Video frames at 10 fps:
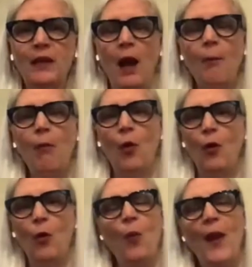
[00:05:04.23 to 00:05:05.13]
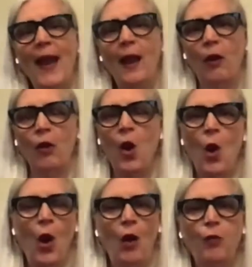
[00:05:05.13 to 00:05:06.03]
and become more aware
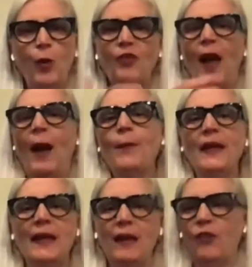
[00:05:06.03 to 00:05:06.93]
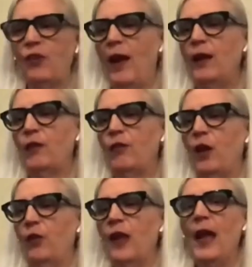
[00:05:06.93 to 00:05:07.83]
of what's happening inside of
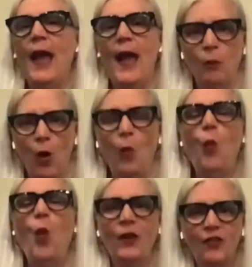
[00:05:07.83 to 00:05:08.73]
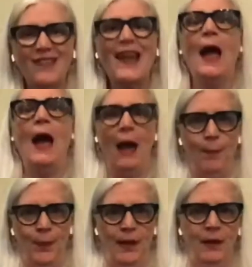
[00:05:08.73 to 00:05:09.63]
us and what wants to
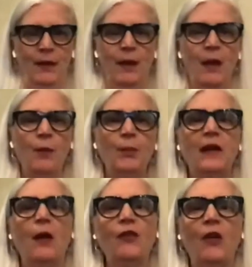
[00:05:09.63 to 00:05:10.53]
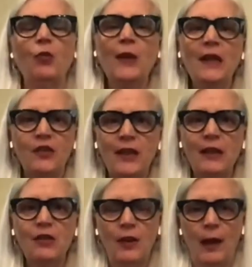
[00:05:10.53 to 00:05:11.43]
happen. Because as we
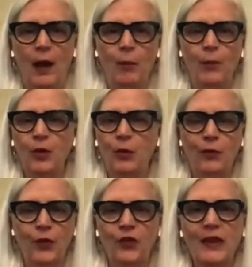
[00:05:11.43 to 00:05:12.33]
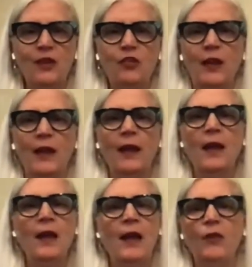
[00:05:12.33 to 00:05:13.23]
teach in our beautiful teaching,
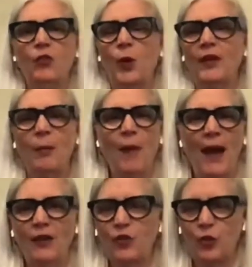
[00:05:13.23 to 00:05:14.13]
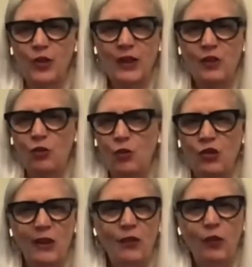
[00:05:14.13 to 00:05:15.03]
is what the master teacher
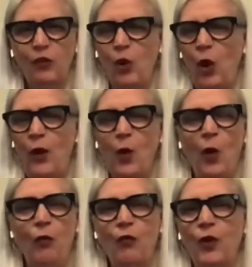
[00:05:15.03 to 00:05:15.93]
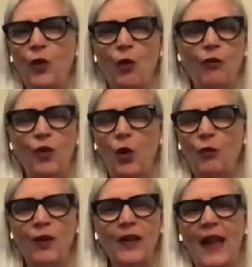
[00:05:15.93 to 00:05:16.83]
Jesus taught over and over and
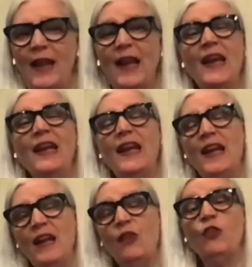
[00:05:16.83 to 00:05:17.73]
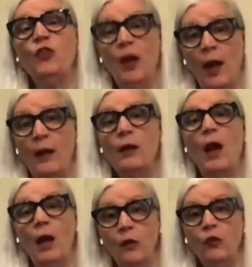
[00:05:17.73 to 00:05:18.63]
over again. It is
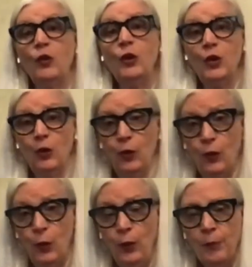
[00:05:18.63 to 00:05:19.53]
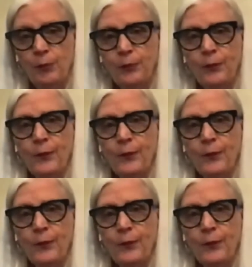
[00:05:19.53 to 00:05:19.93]
done unto you